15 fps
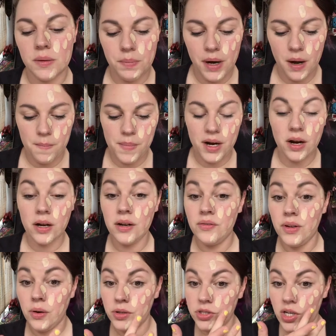in a pump, I kind of
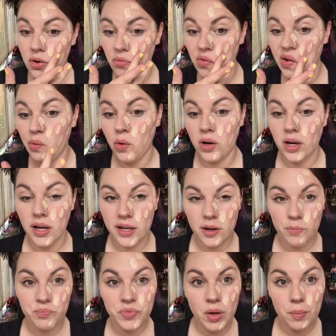know I generally want
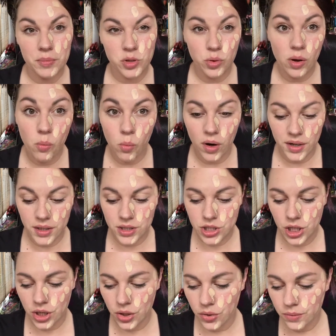like between one and
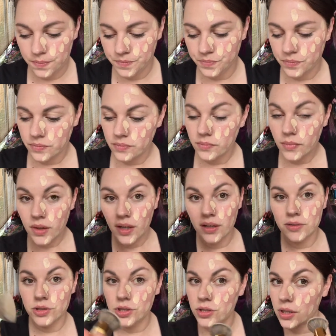two.
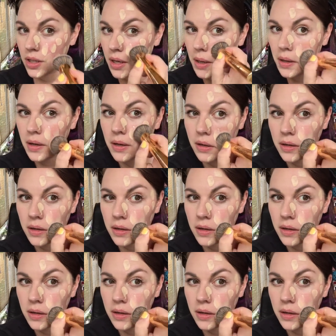I'm just gonna